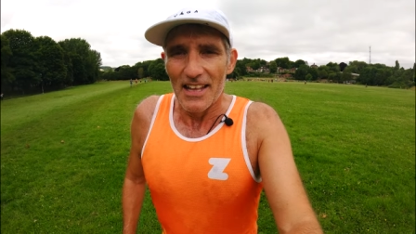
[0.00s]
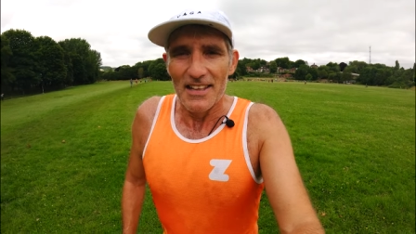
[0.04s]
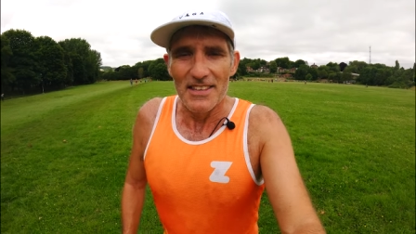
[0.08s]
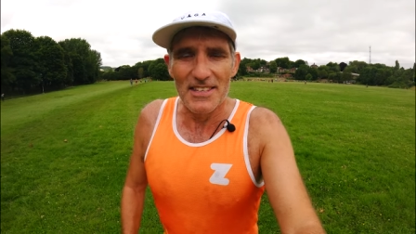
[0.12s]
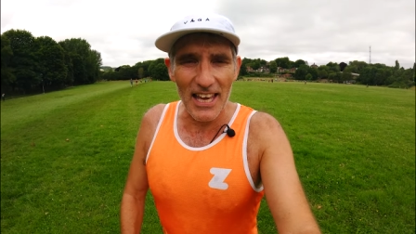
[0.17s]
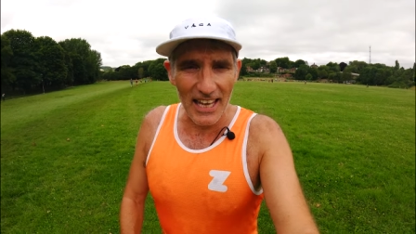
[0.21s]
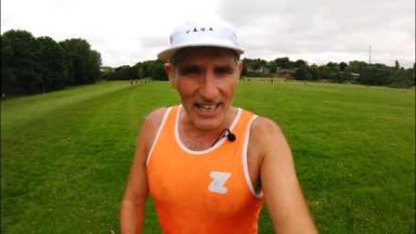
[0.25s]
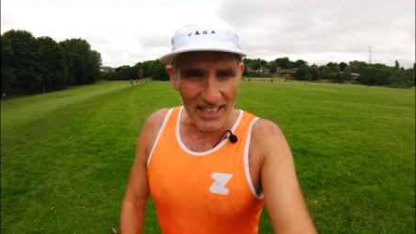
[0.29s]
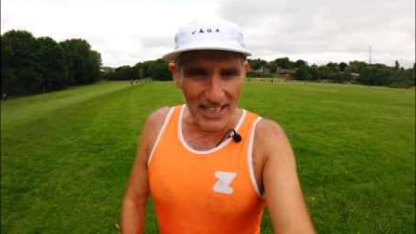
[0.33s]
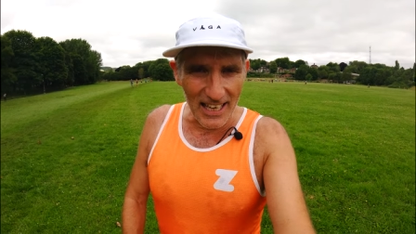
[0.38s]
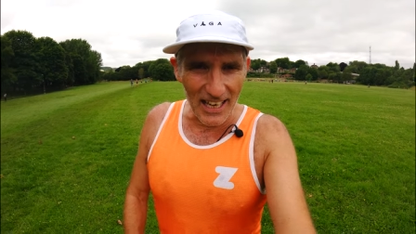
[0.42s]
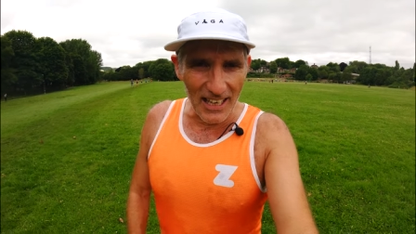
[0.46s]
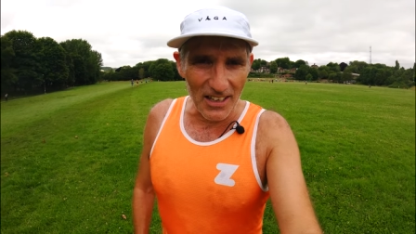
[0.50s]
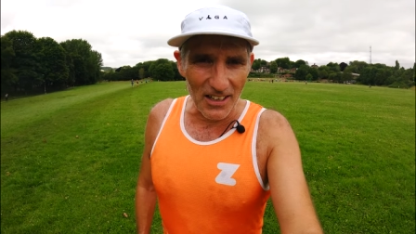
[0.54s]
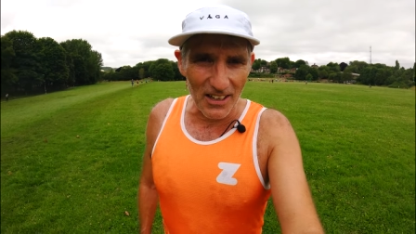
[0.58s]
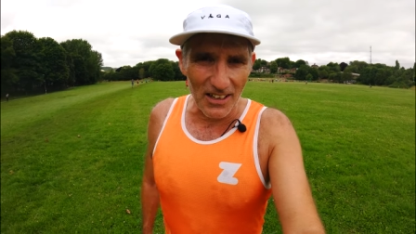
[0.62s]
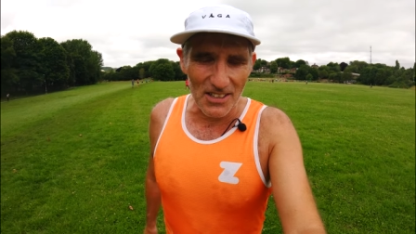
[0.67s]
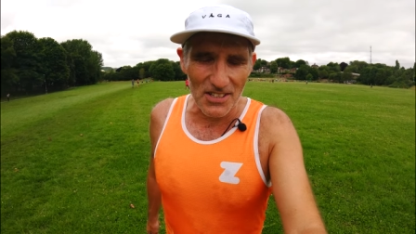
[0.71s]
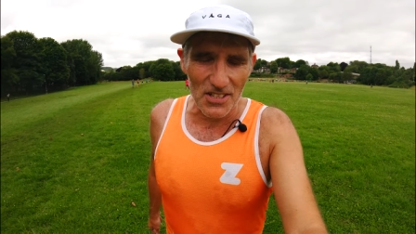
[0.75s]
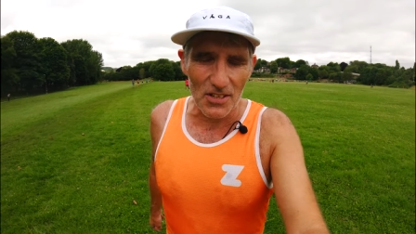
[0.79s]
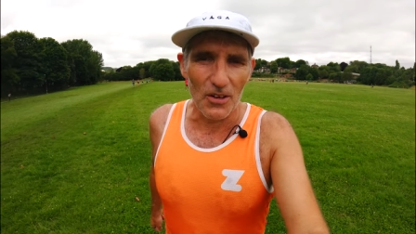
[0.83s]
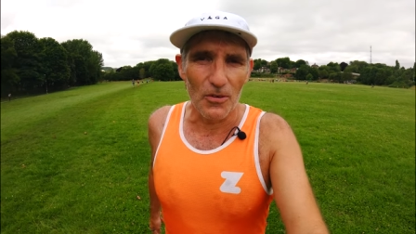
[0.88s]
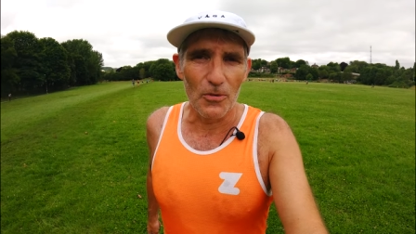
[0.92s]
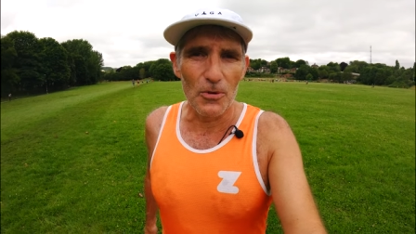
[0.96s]
Take care,
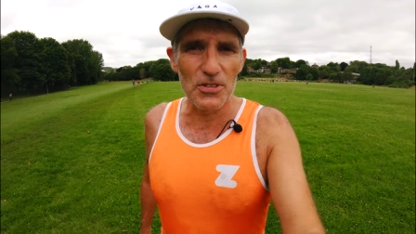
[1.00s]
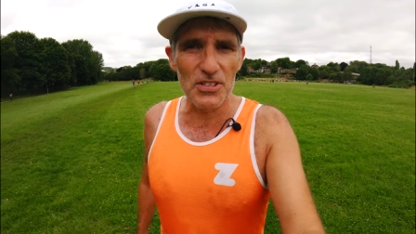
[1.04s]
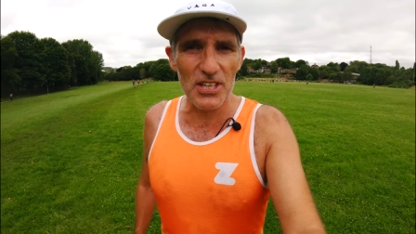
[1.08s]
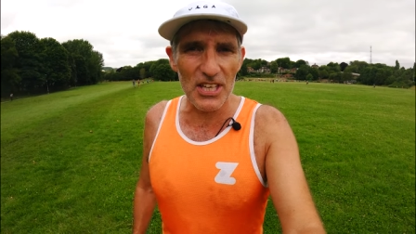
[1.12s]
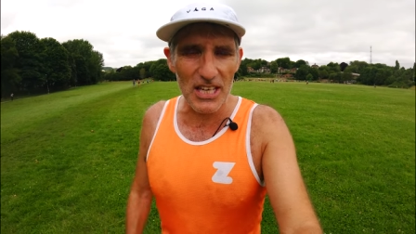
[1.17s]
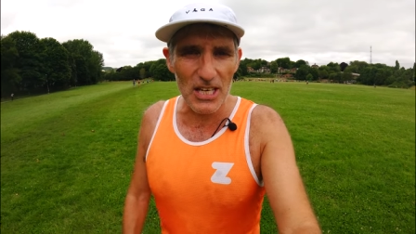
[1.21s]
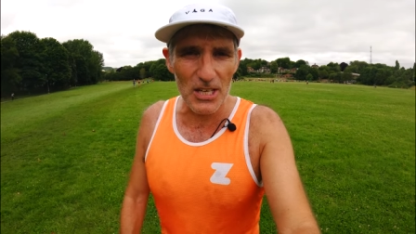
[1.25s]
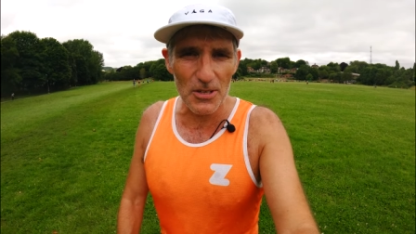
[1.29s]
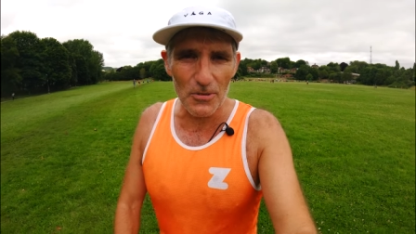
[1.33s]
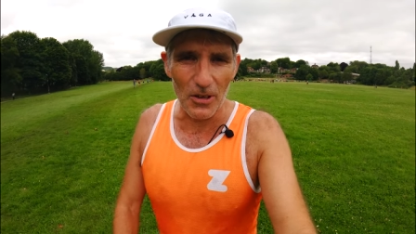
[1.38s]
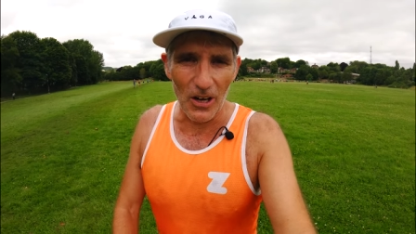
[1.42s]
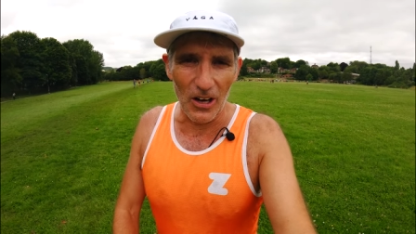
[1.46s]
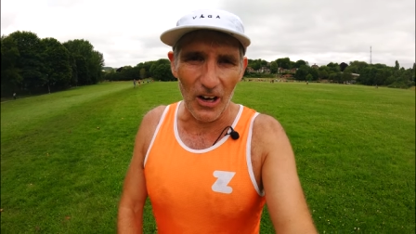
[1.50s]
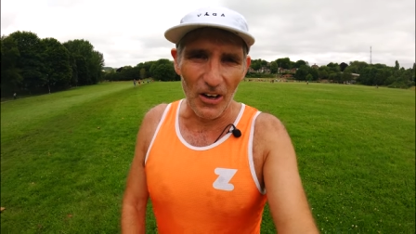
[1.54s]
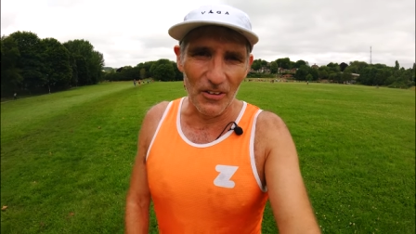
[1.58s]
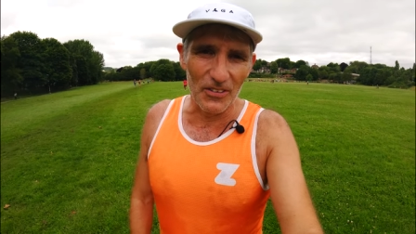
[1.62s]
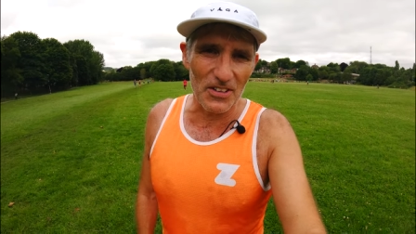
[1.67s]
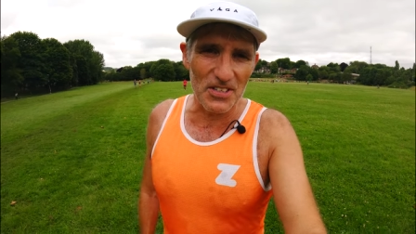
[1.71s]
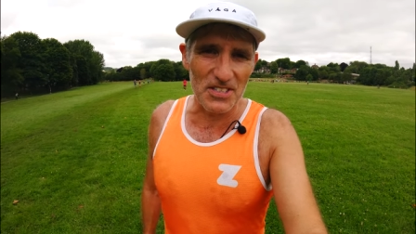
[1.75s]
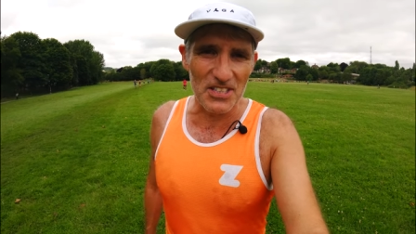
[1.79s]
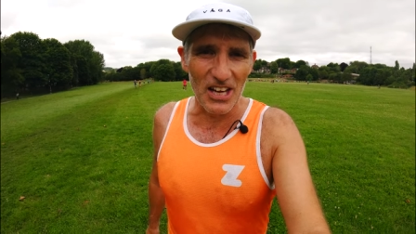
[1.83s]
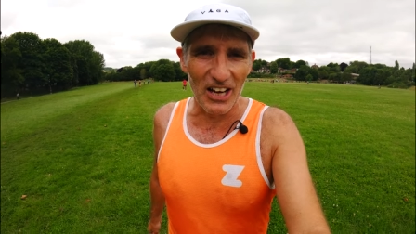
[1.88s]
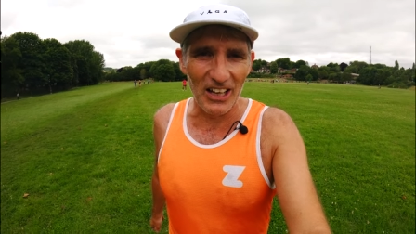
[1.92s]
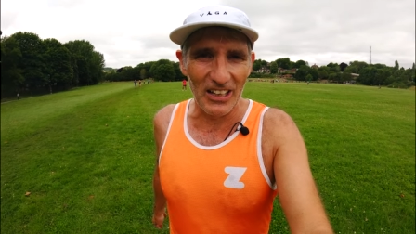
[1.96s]
guys. We'll see you
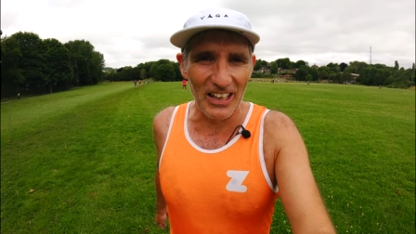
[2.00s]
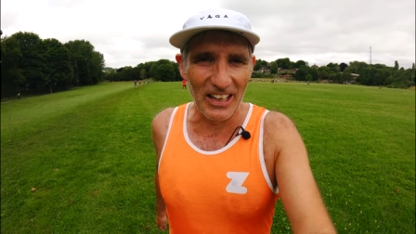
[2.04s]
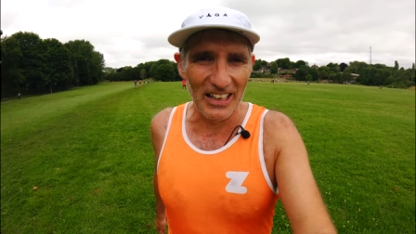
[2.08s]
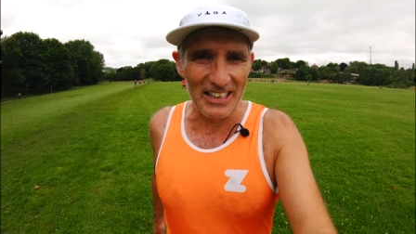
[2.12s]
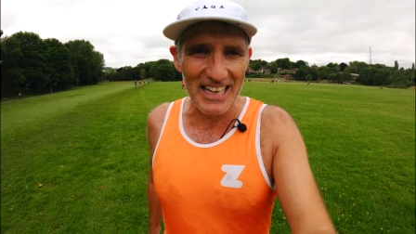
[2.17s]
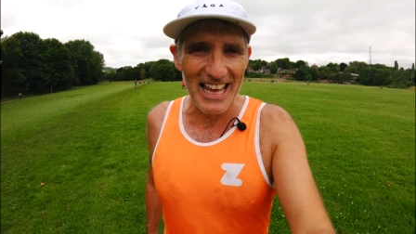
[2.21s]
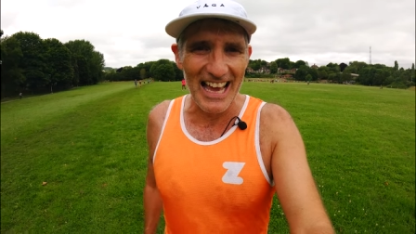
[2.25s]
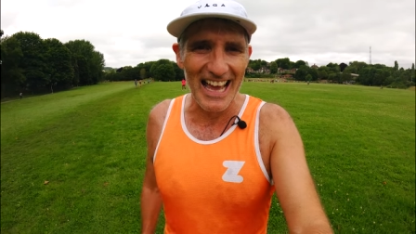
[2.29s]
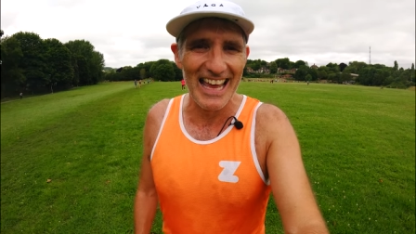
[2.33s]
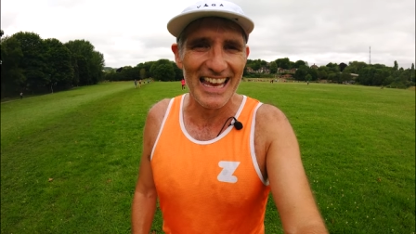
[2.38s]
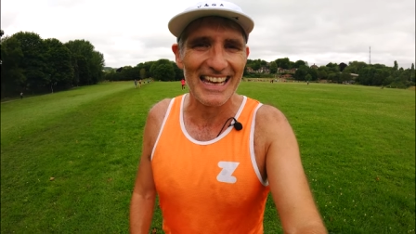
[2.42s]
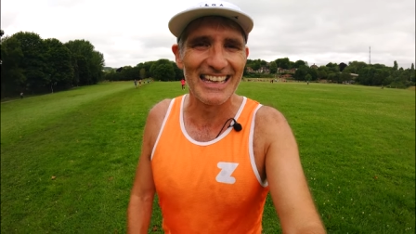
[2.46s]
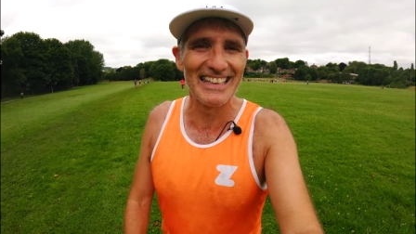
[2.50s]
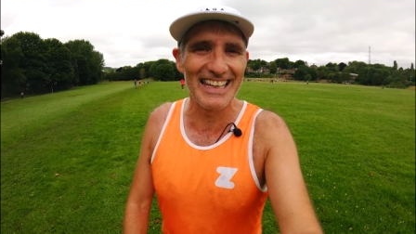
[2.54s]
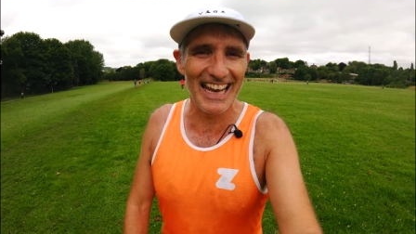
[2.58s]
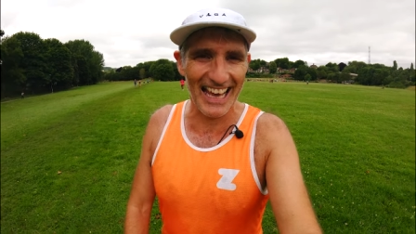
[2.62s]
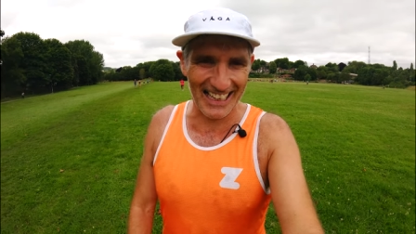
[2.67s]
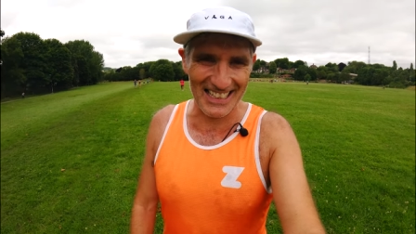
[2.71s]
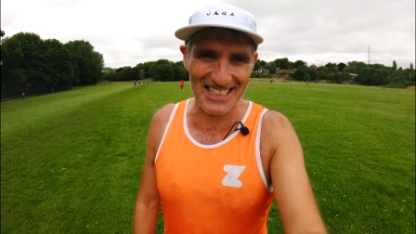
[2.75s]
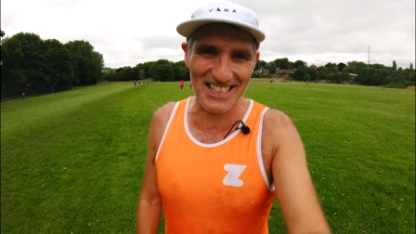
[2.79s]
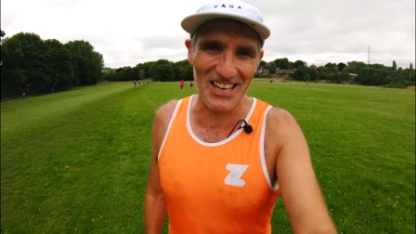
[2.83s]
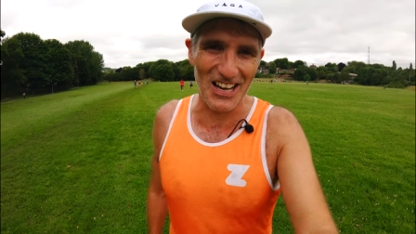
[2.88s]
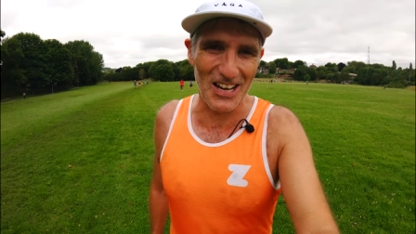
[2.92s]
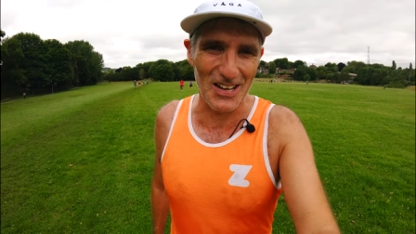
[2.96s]
on the start line
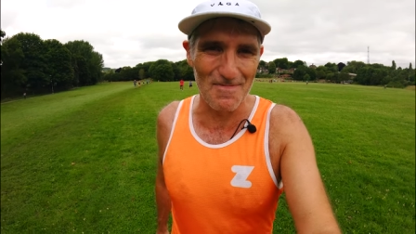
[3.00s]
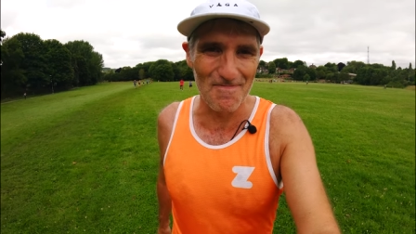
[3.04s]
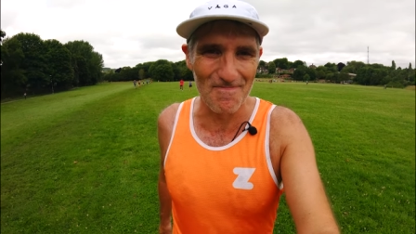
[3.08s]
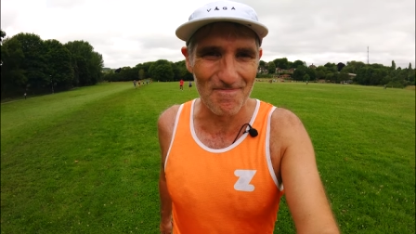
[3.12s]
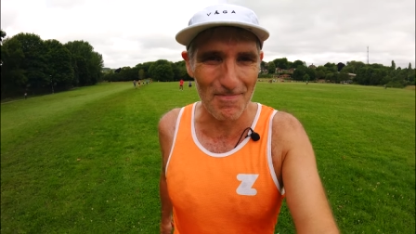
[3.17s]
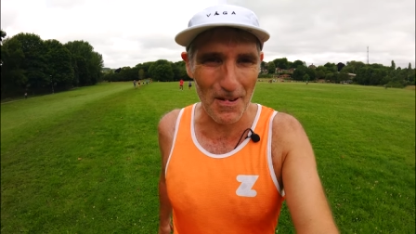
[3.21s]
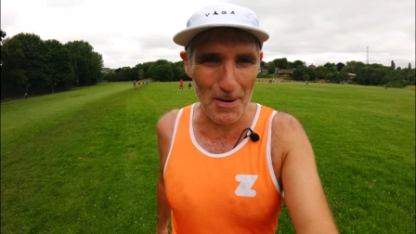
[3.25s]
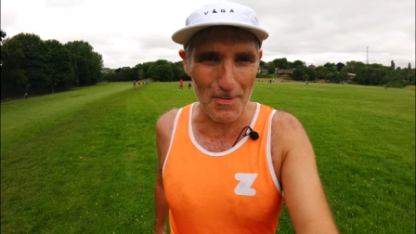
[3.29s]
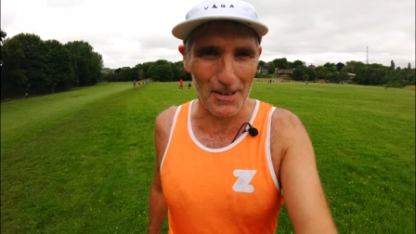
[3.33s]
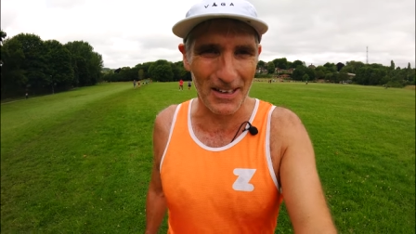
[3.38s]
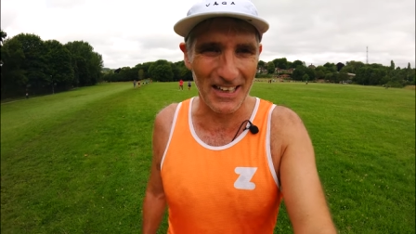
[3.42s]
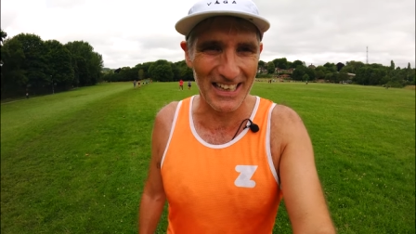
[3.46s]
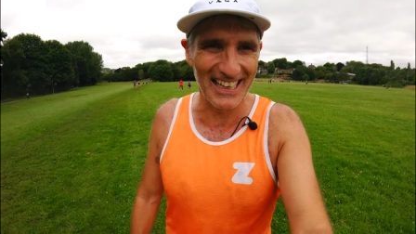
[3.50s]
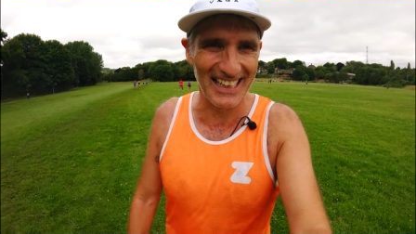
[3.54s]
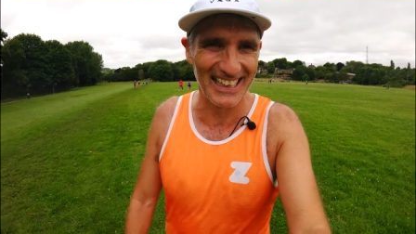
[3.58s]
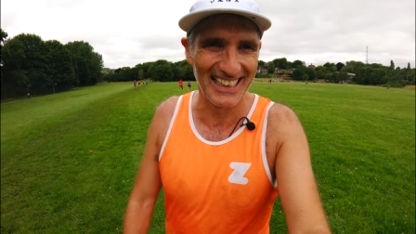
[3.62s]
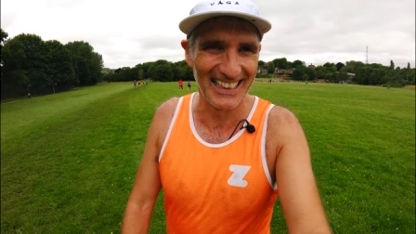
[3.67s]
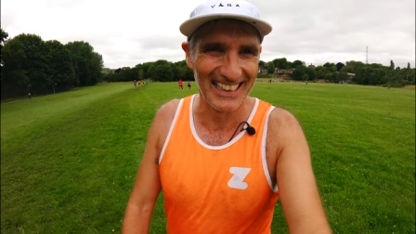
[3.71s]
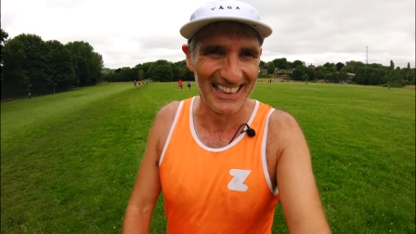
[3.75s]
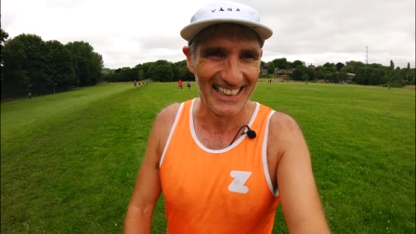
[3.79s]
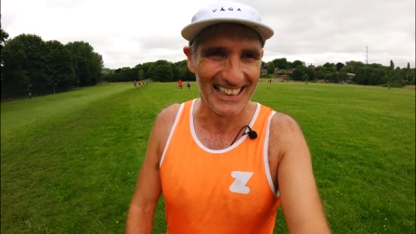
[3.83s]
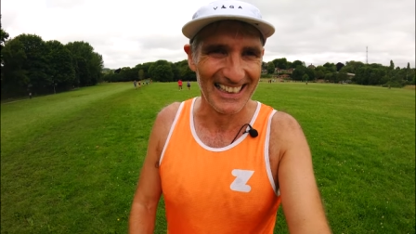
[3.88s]
next time. Bye bye.